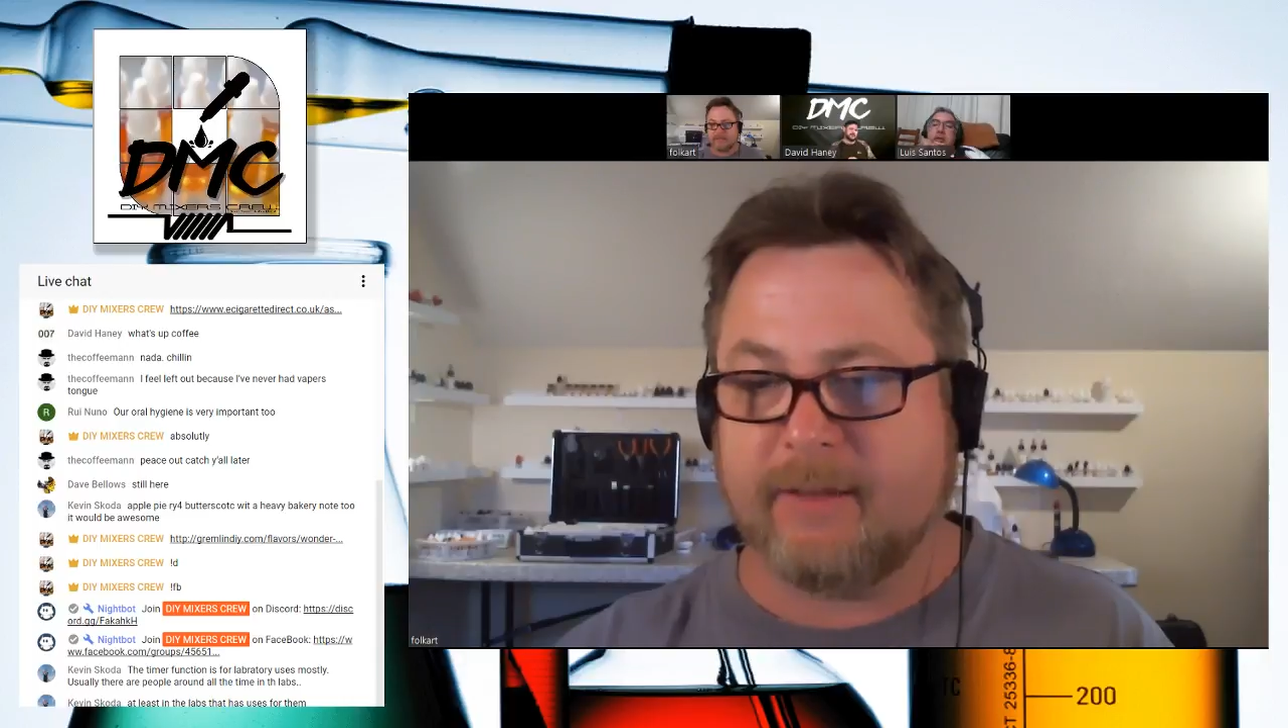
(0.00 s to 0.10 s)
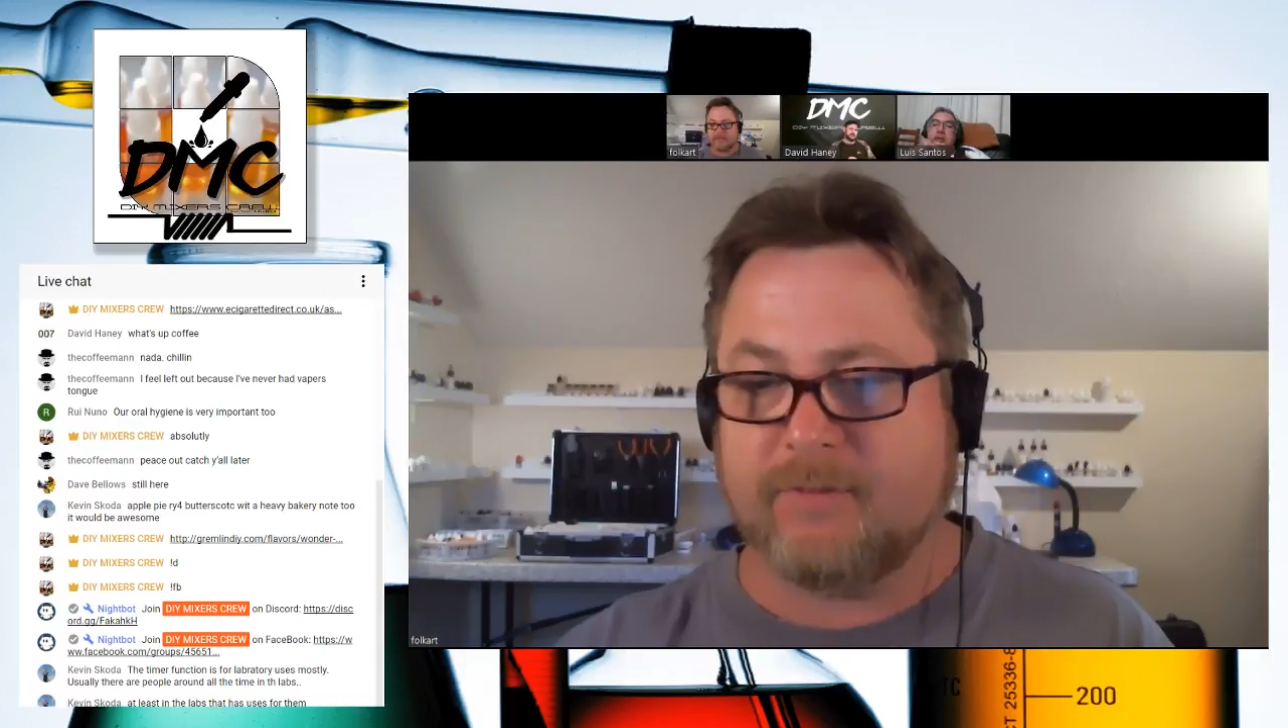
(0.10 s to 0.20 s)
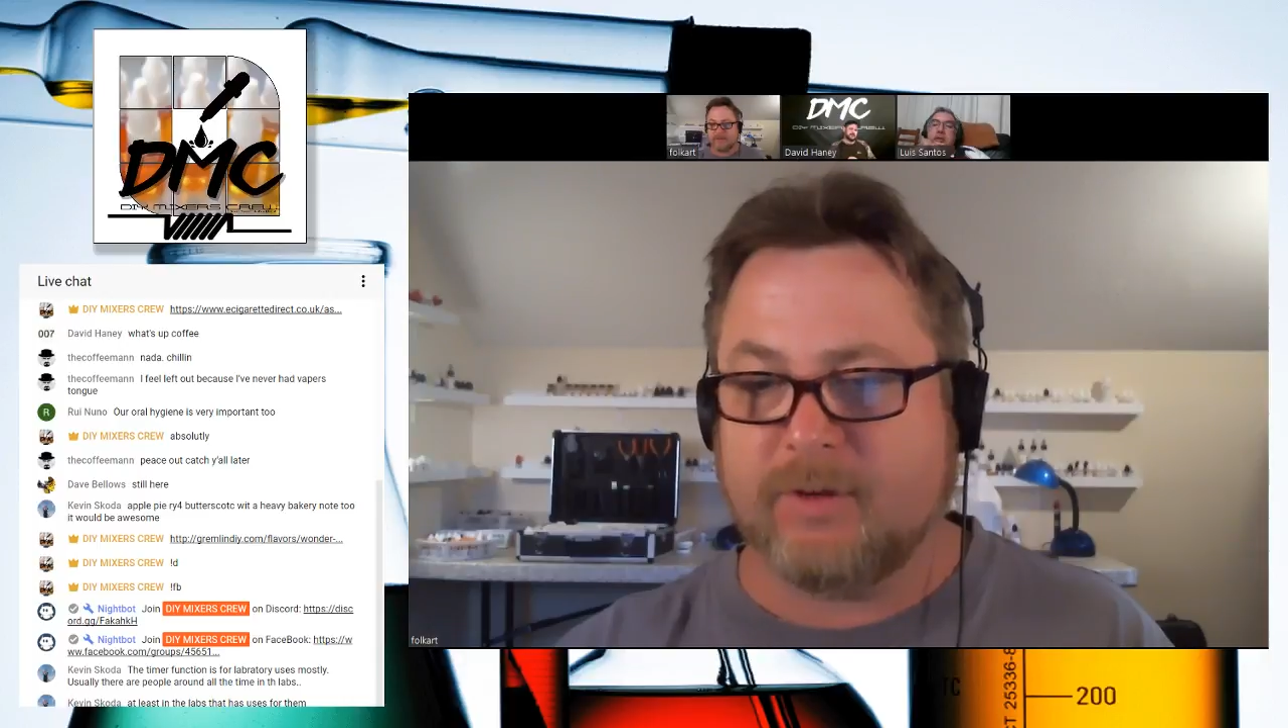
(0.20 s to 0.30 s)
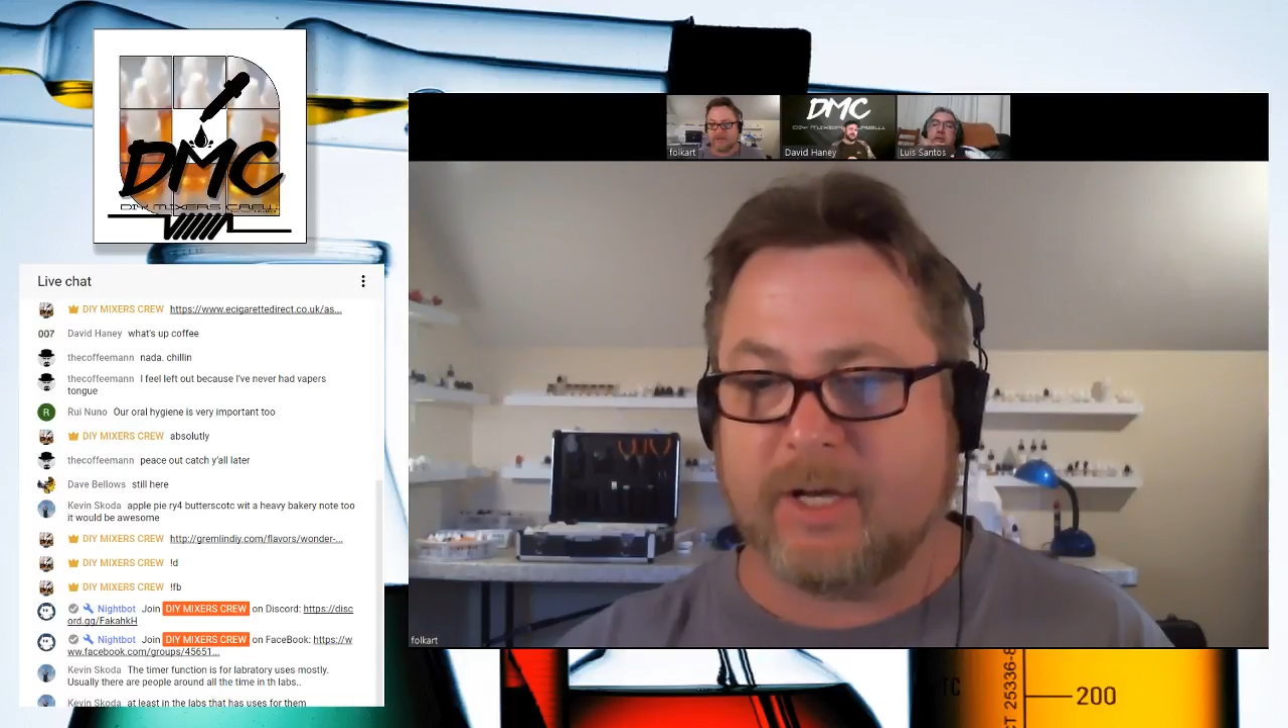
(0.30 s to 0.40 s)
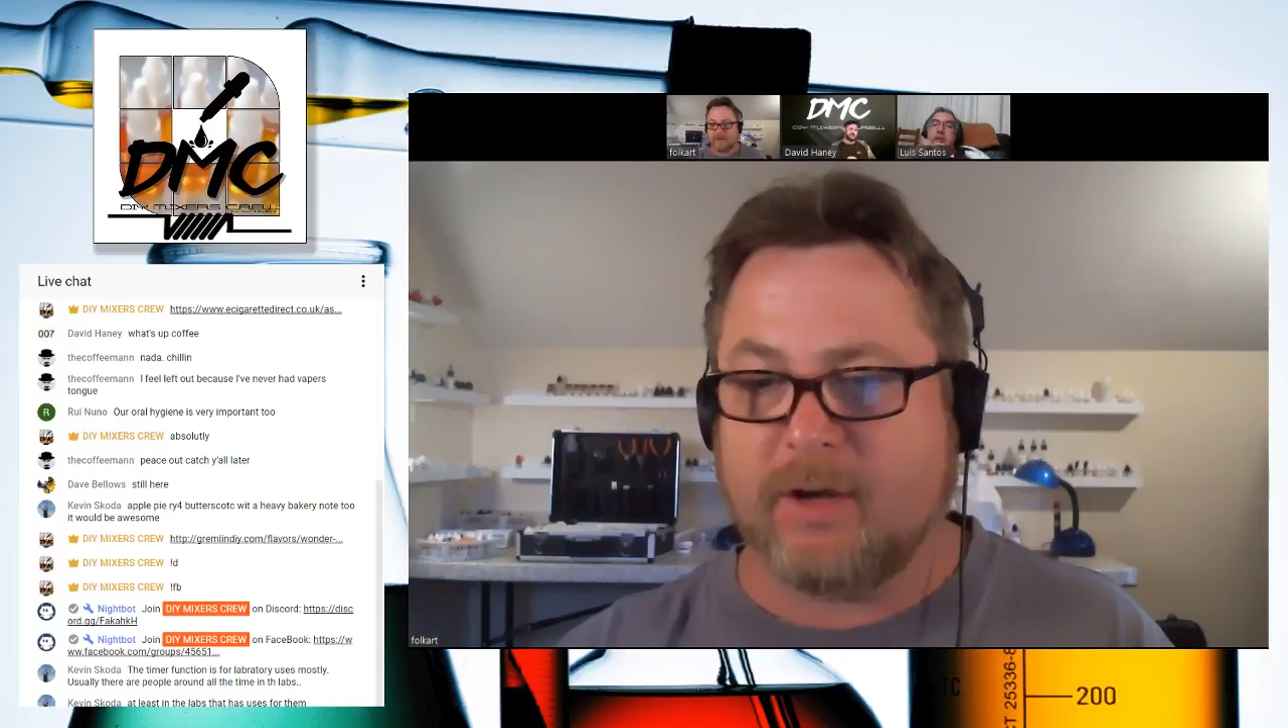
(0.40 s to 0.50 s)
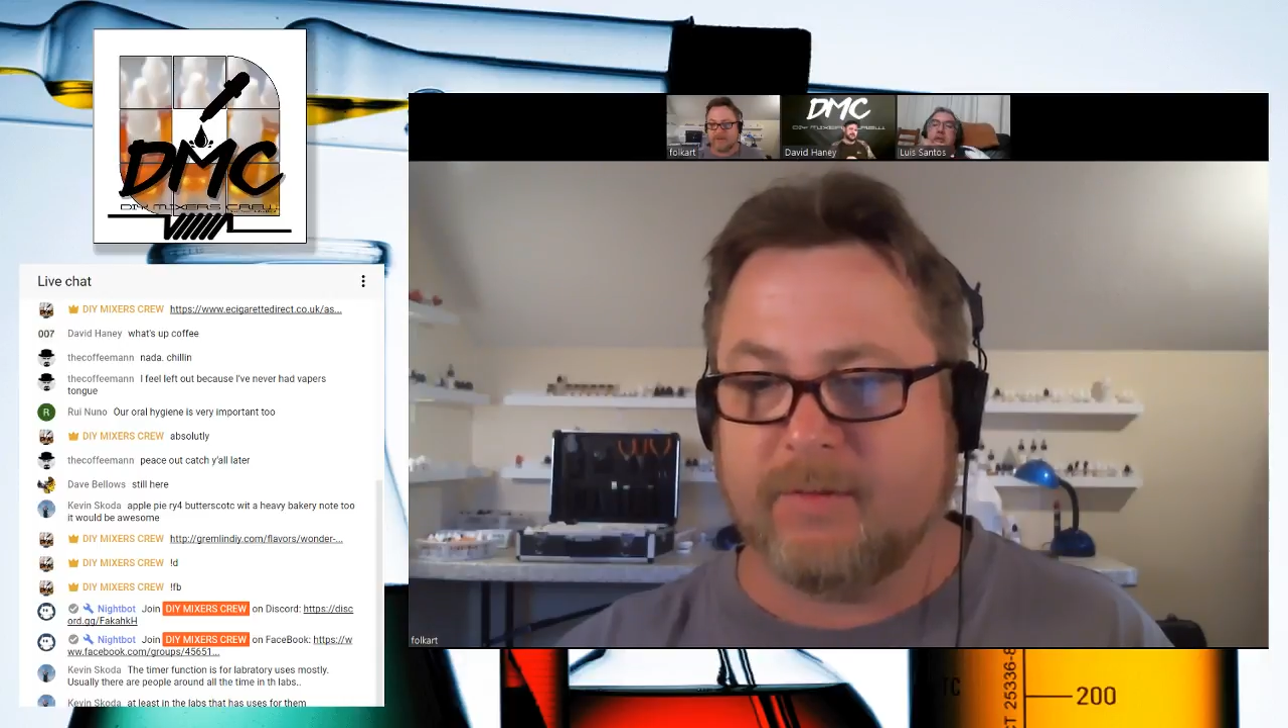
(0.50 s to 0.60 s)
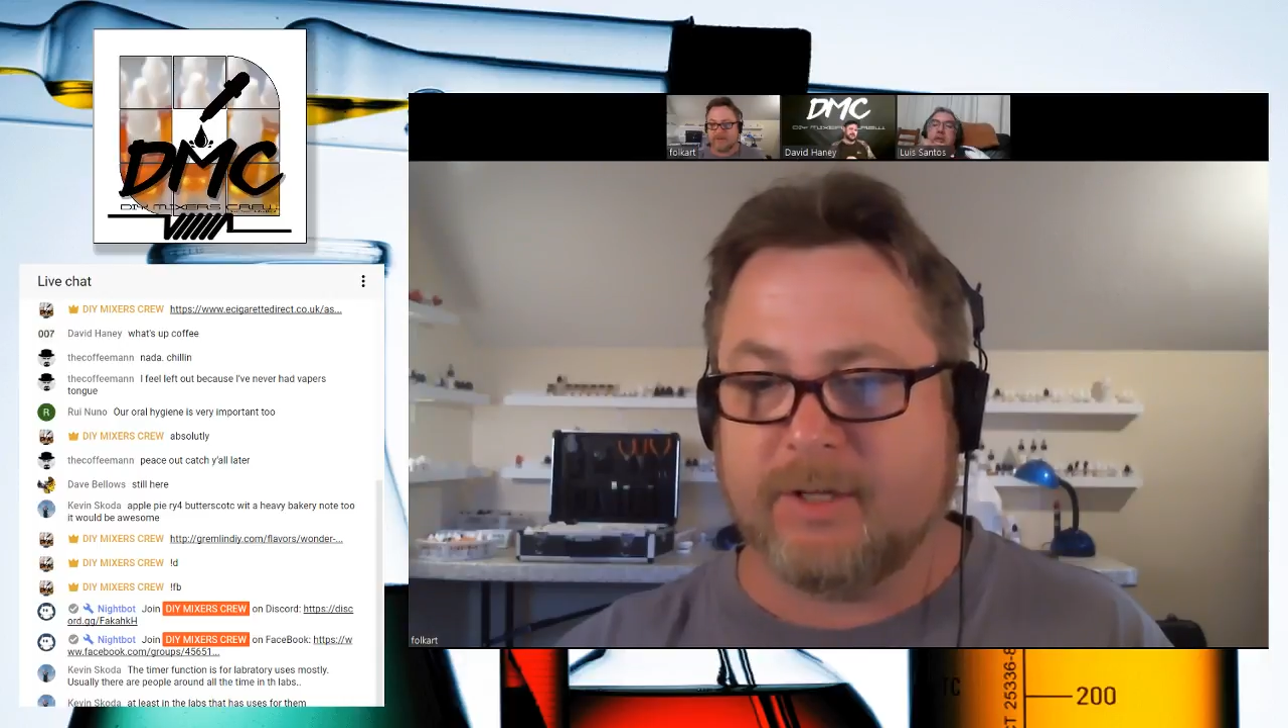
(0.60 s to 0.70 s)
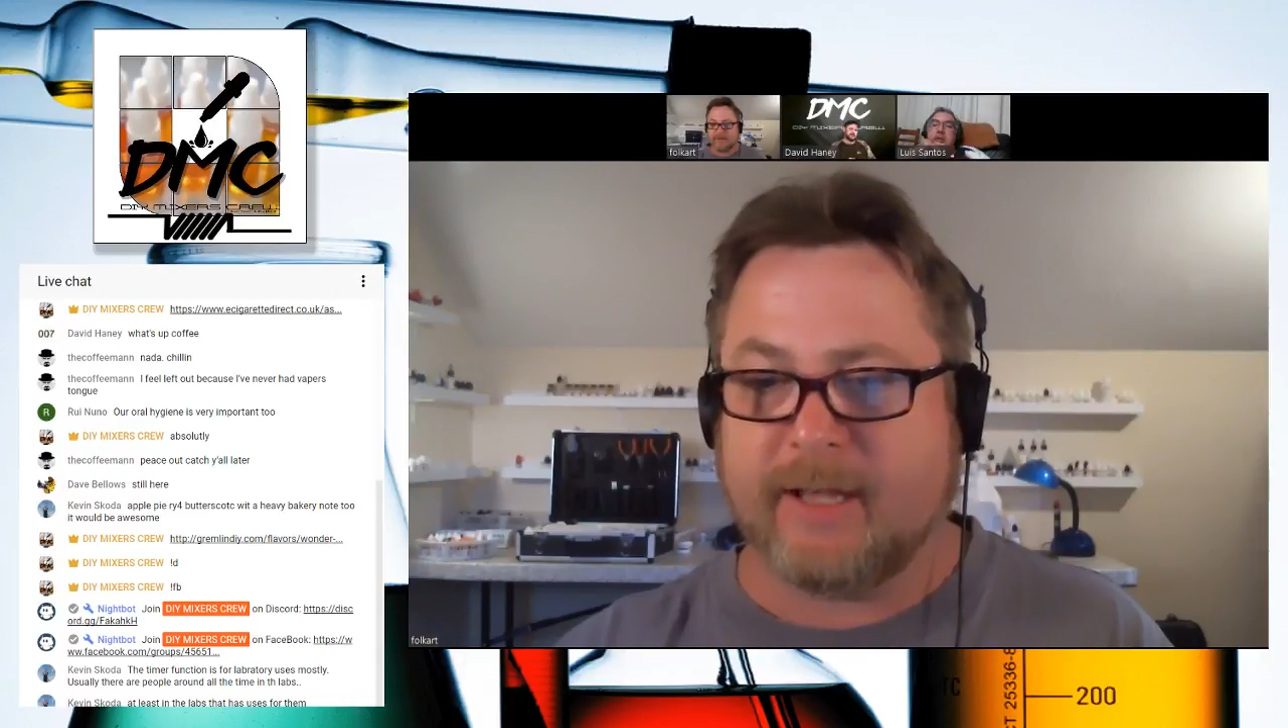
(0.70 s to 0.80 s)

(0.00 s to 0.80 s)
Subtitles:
you don't, then